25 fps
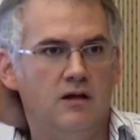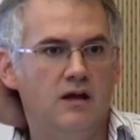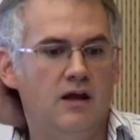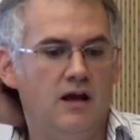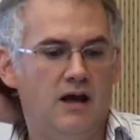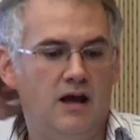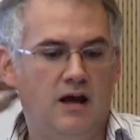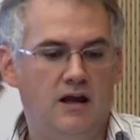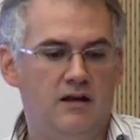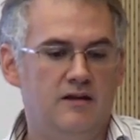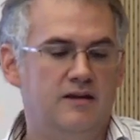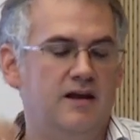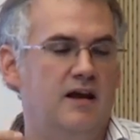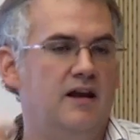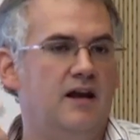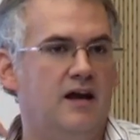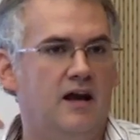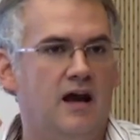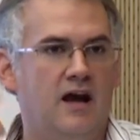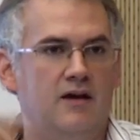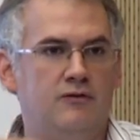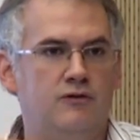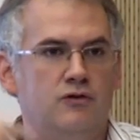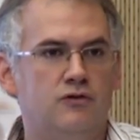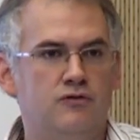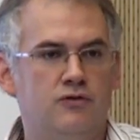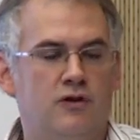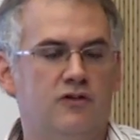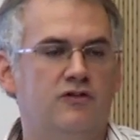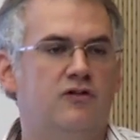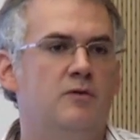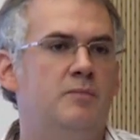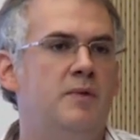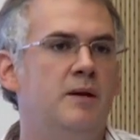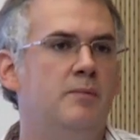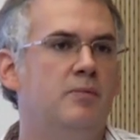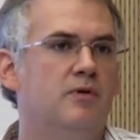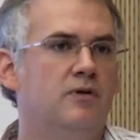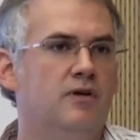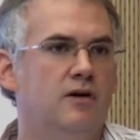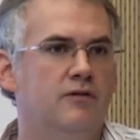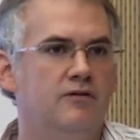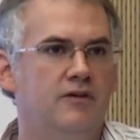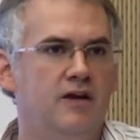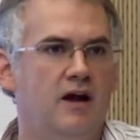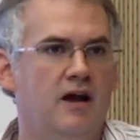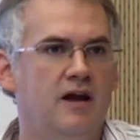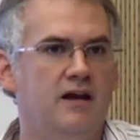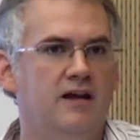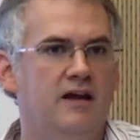And then I have to trust the people of
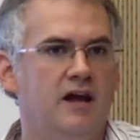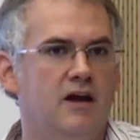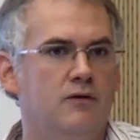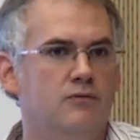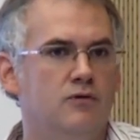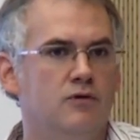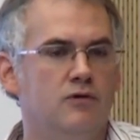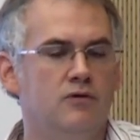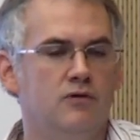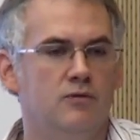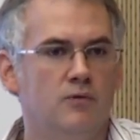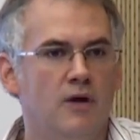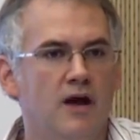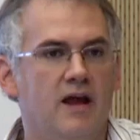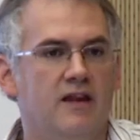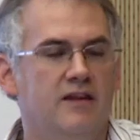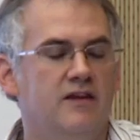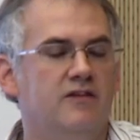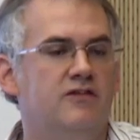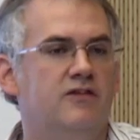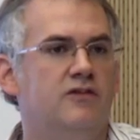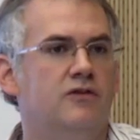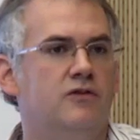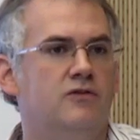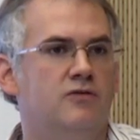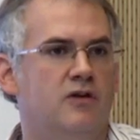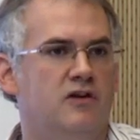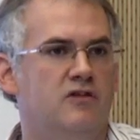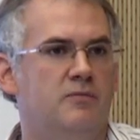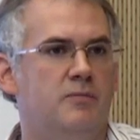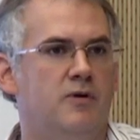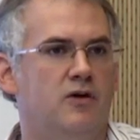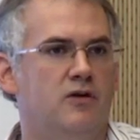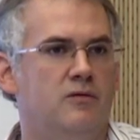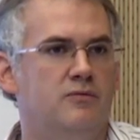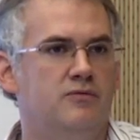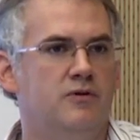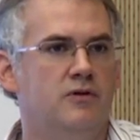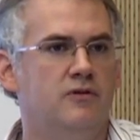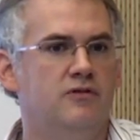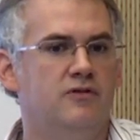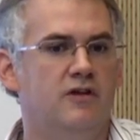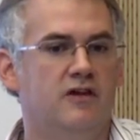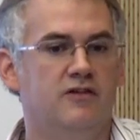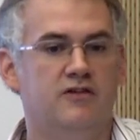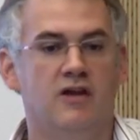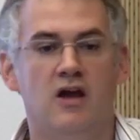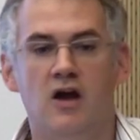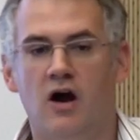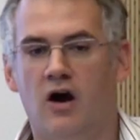the ICANN root, and this is a transparent
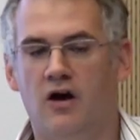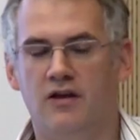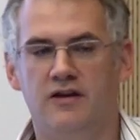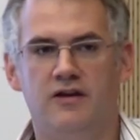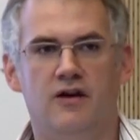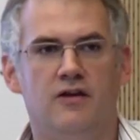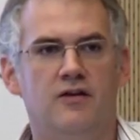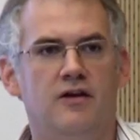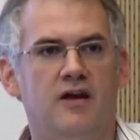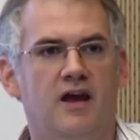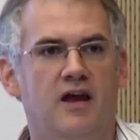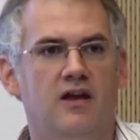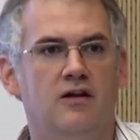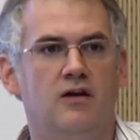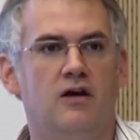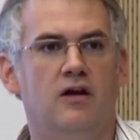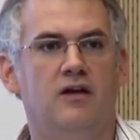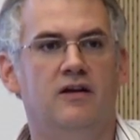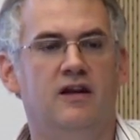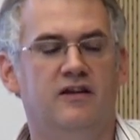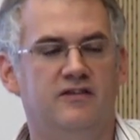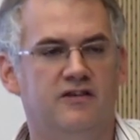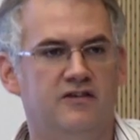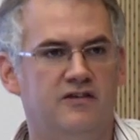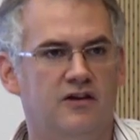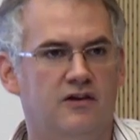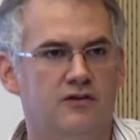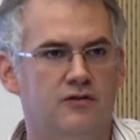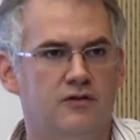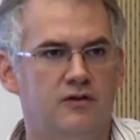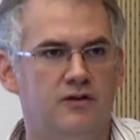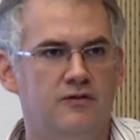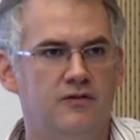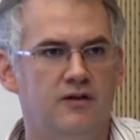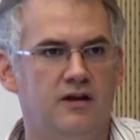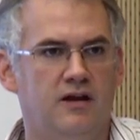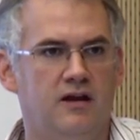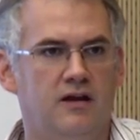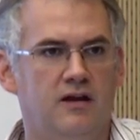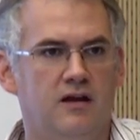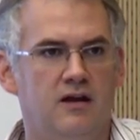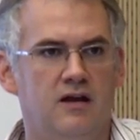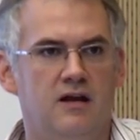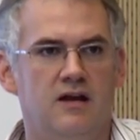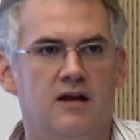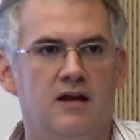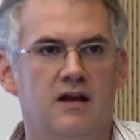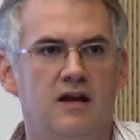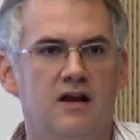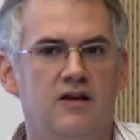process. On the other hand, an SSL certificate
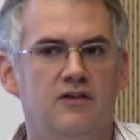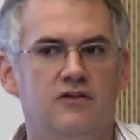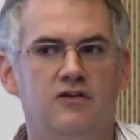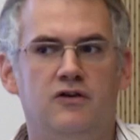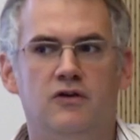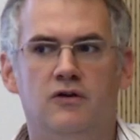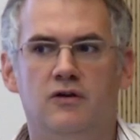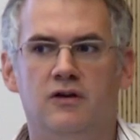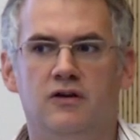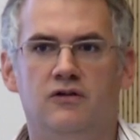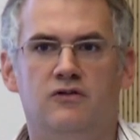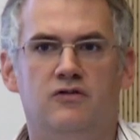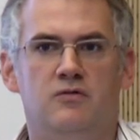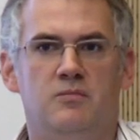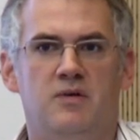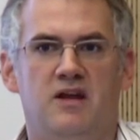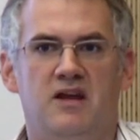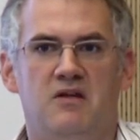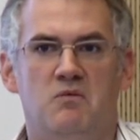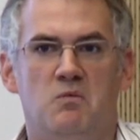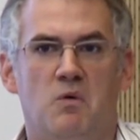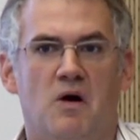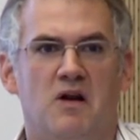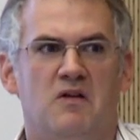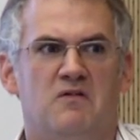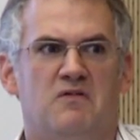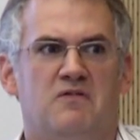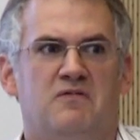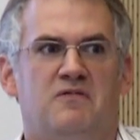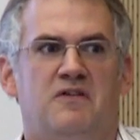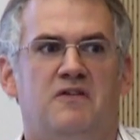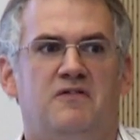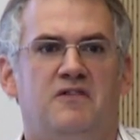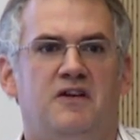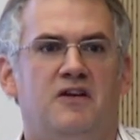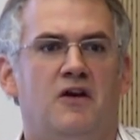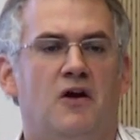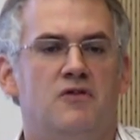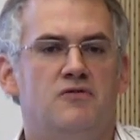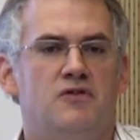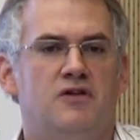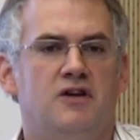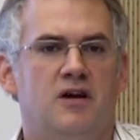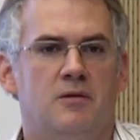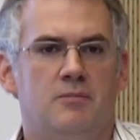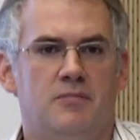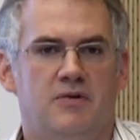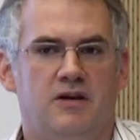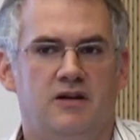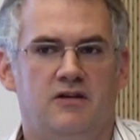is going to be one of 1,500
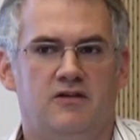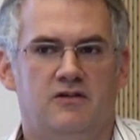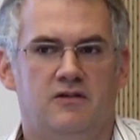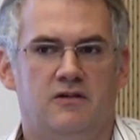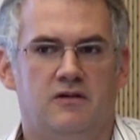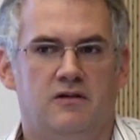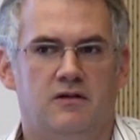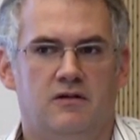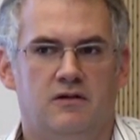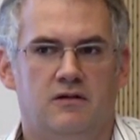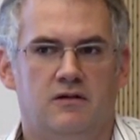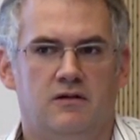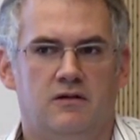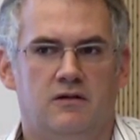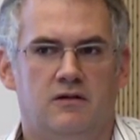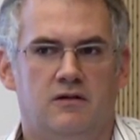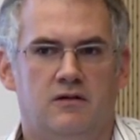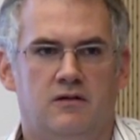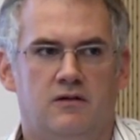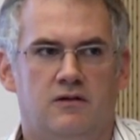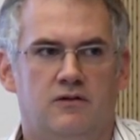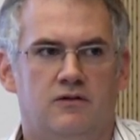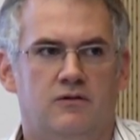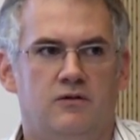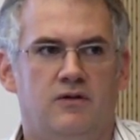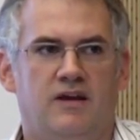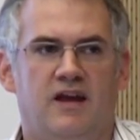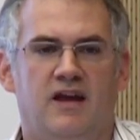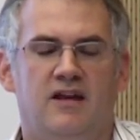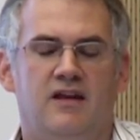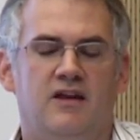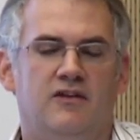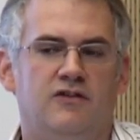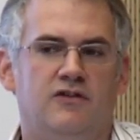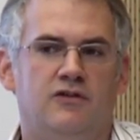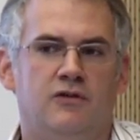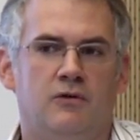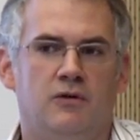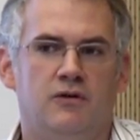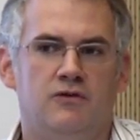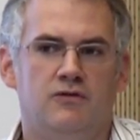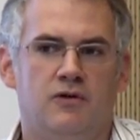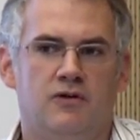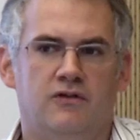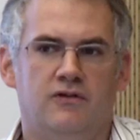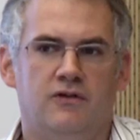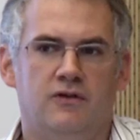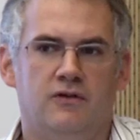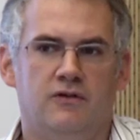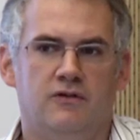companies. So you can't necessarily
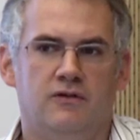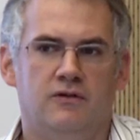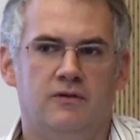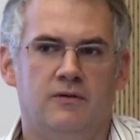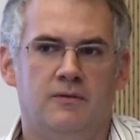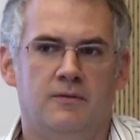trust those.